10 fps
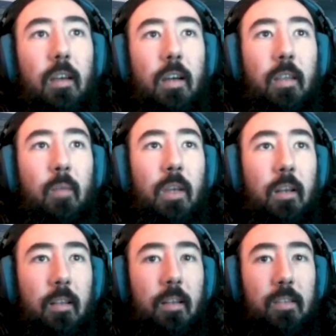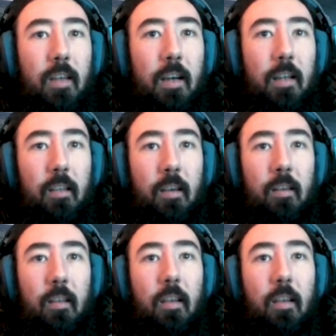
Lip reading: And then we can click to hide that.